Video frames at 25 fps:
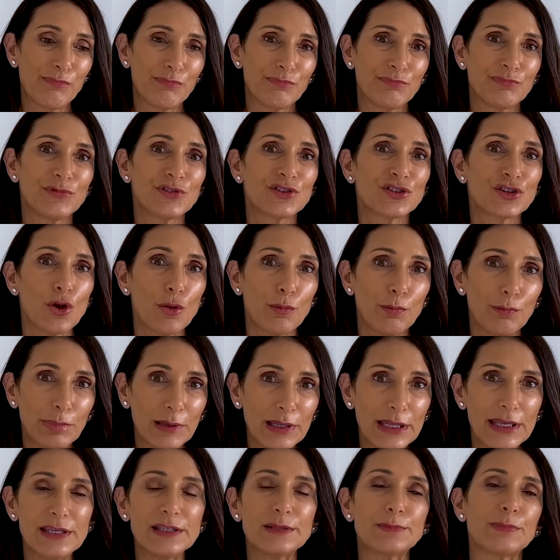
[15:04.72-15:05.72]
So
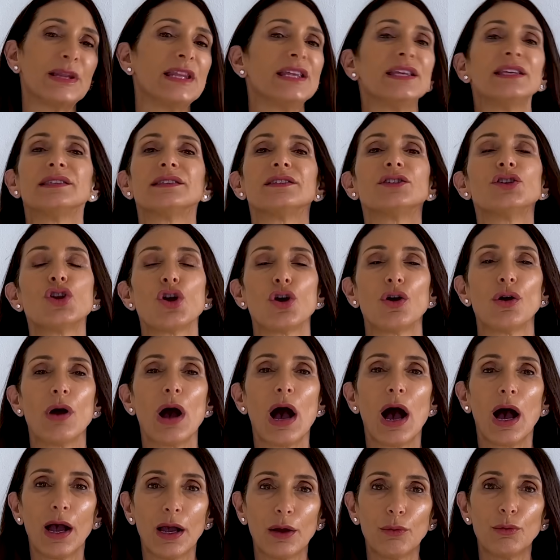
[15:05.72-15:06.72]
please,
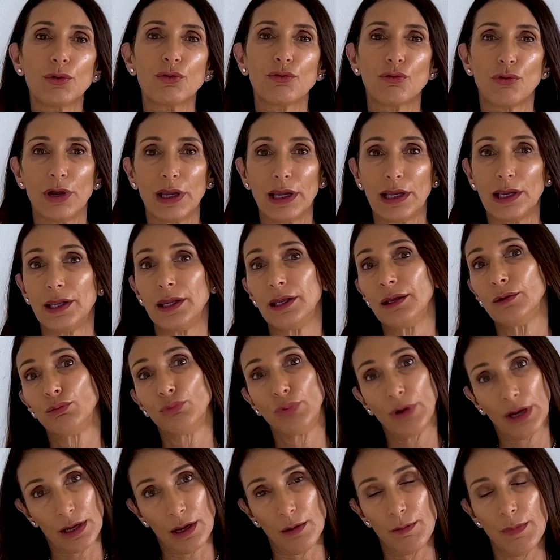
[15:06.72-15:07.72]
I would really
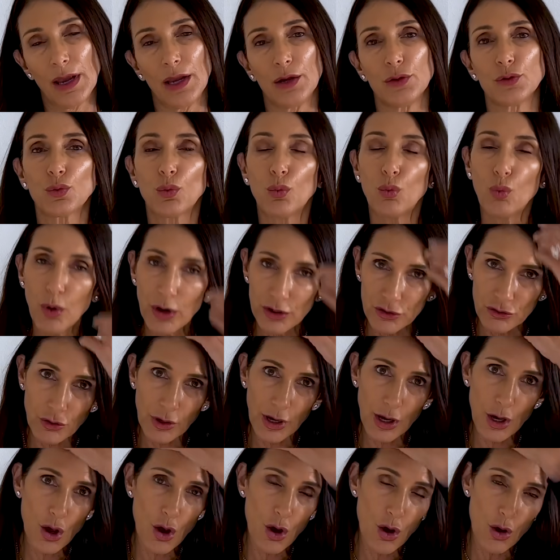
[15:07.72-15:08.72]
recommend when you
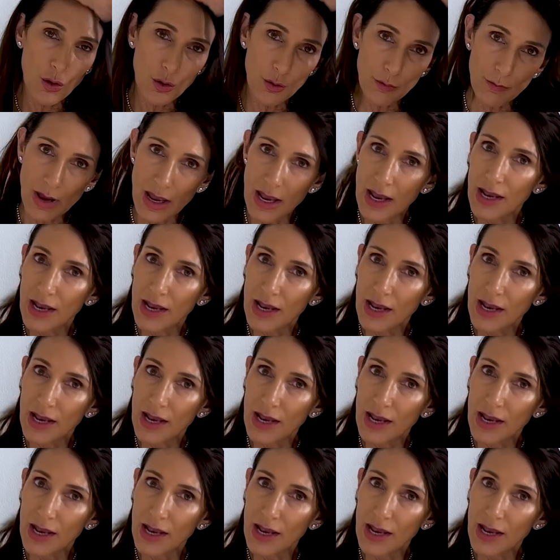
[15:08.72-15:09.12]
get home,